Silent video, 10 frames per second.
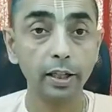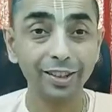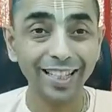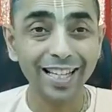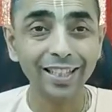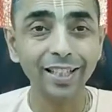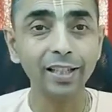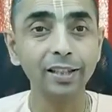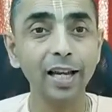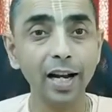
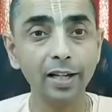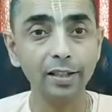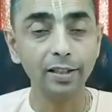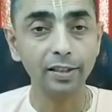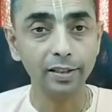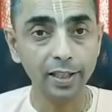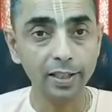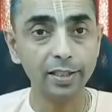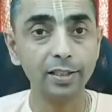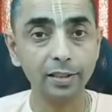thinking that
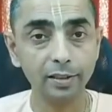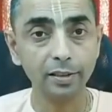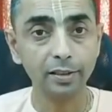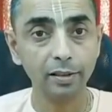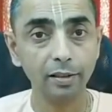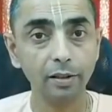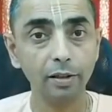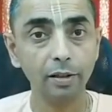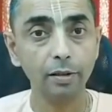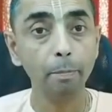this
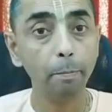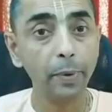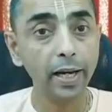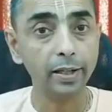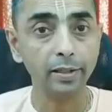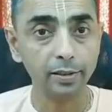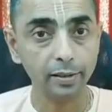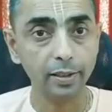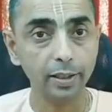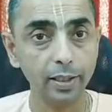bait
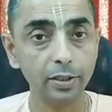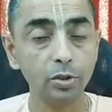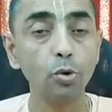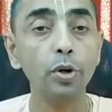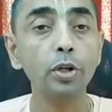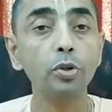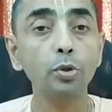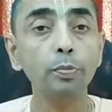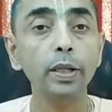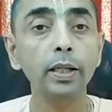is going to
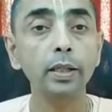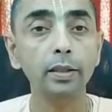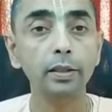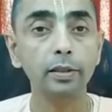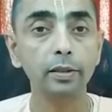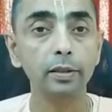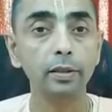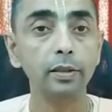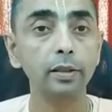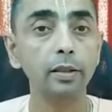be
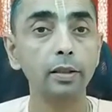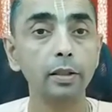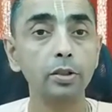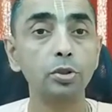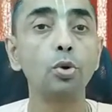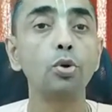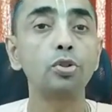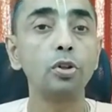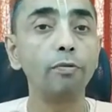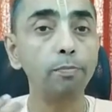
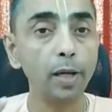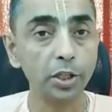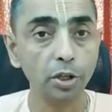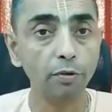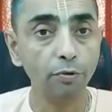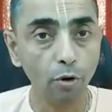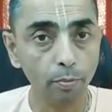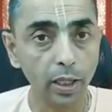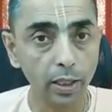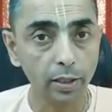source of pleasure for
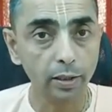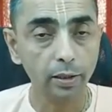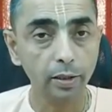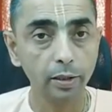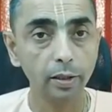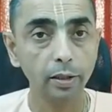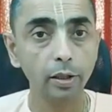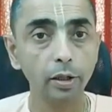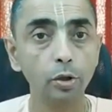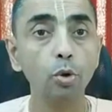me,
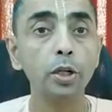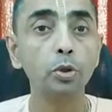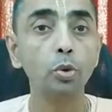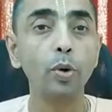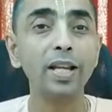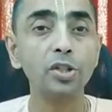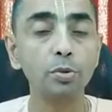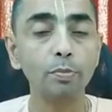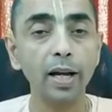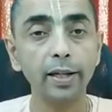going to quench
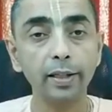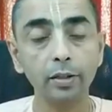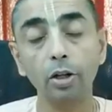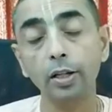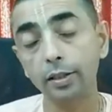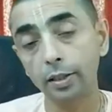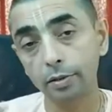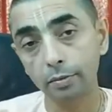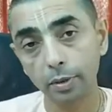my, or rather,